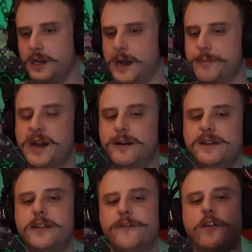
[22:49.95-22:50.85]
Apparently
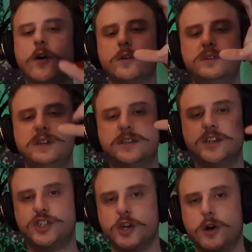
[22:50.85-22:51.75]
the photo needs to
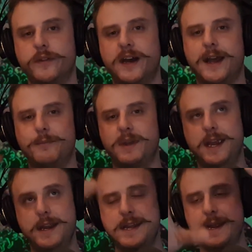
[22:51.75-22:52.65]
show that I'm
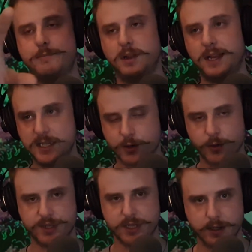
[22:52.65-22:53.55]
in a police
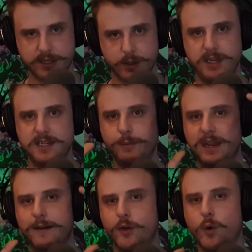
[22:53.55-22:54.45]
cruiser, so it needs to be
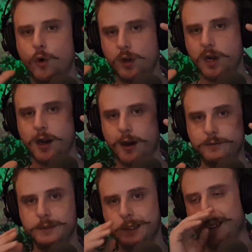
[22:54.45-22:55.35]
of the whole car.
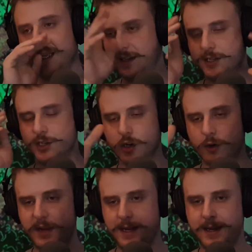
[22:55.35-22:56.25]
It needs to show
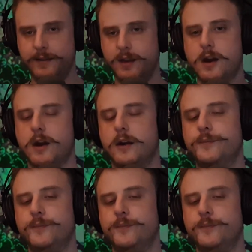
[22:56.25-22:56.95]
me in the car.